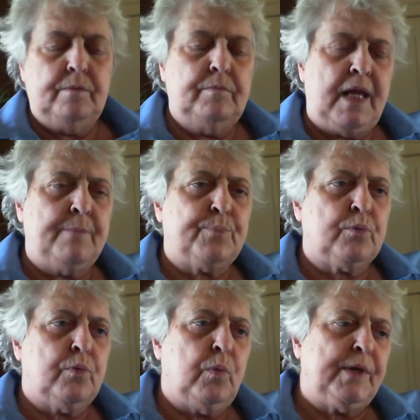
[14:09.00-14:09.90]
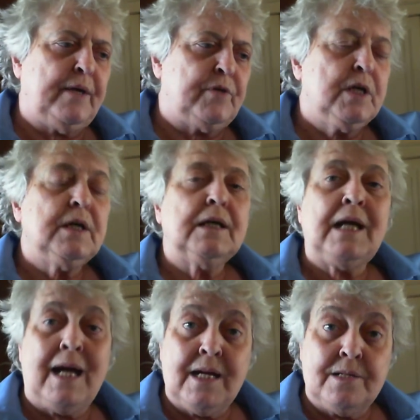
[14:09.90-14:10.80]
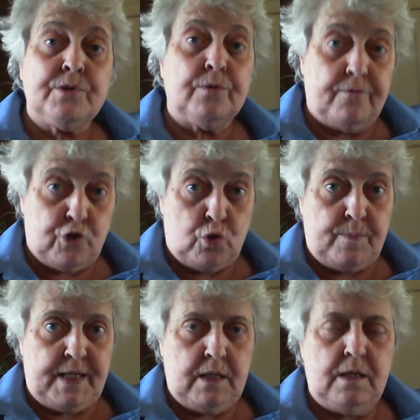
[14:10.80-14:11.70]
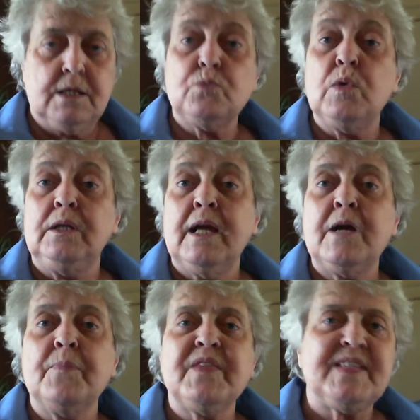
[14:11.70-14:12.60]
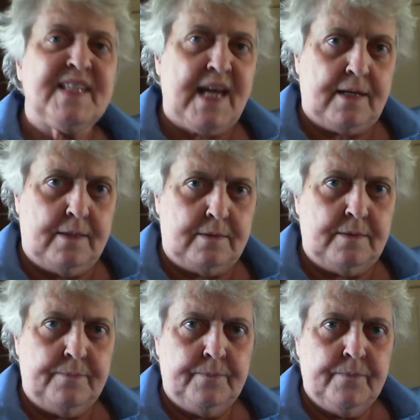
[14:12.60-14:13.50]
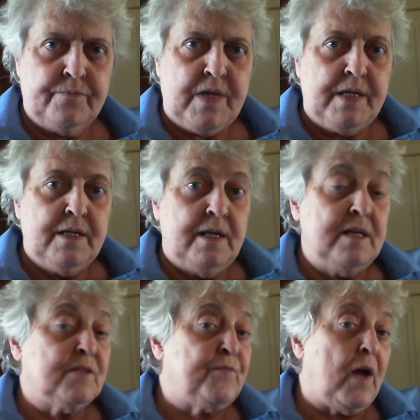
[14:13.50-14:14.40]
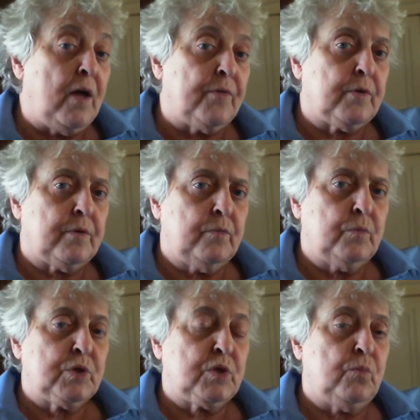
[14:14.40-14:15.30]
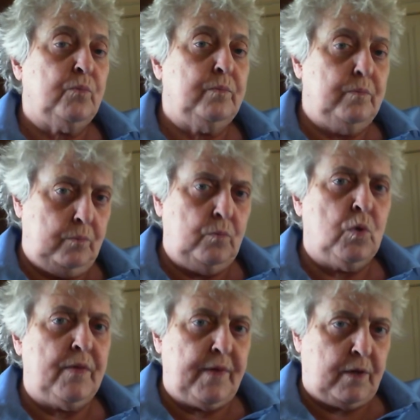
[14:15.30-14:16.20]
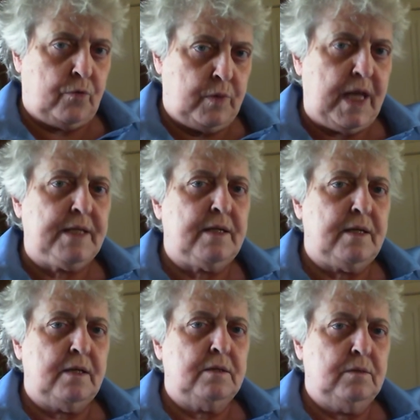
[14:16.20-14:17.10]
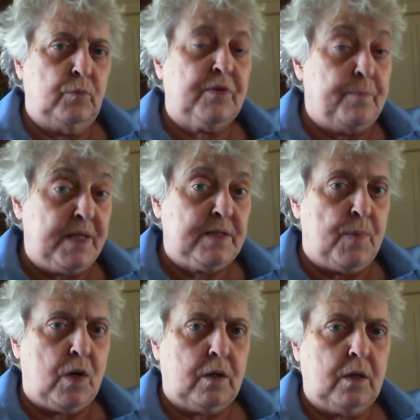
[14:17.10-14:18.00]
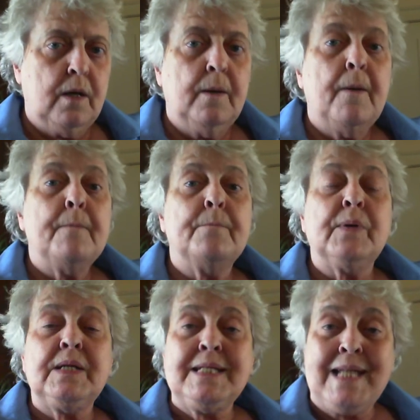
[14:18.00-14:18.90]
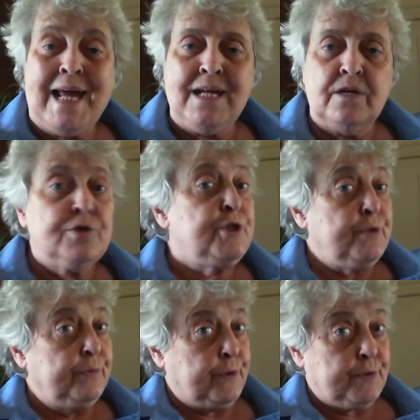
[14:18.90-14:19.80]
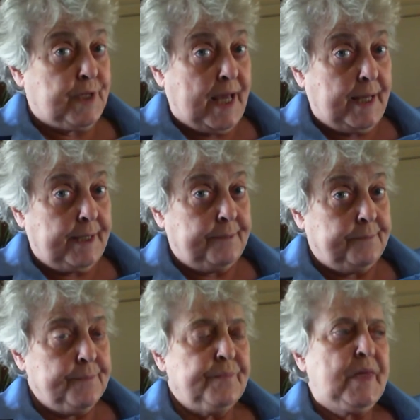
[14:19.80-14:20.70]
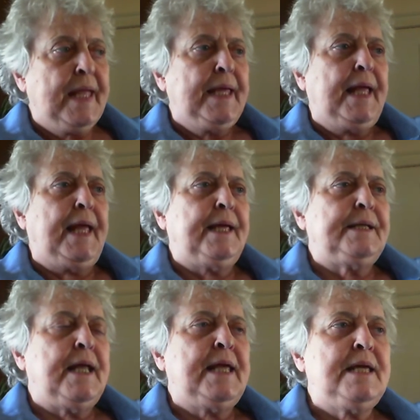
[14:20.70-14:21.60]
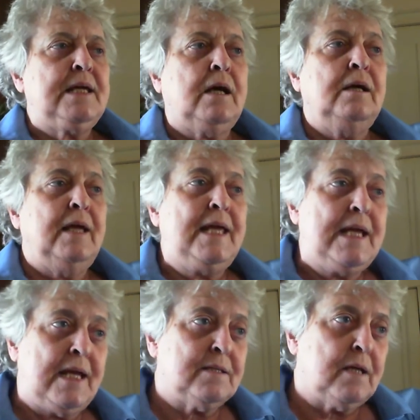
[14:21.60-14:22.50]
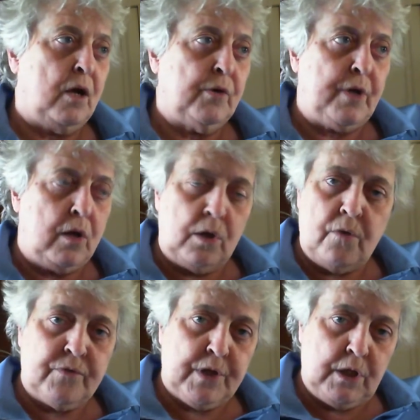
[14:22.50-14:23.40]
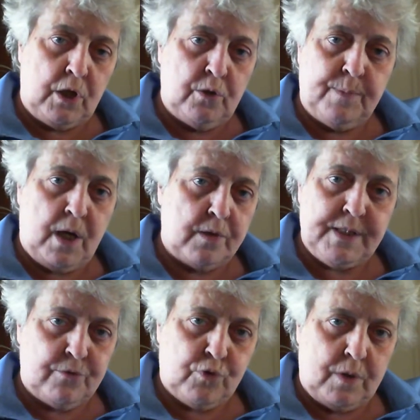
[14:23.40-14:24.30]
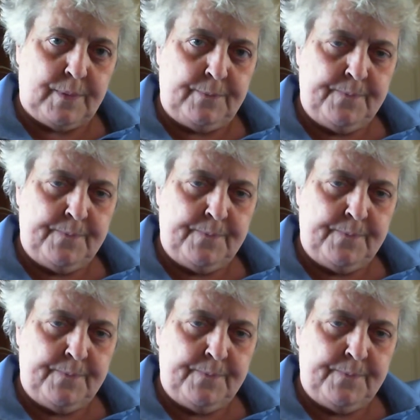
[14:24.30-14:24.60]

Emperor, whatever, Kaiser of Germany is Wilhelm II. His father was the one that created it with Bismarck, but now Junior's got it. And he has gone all over the globe causing trouble.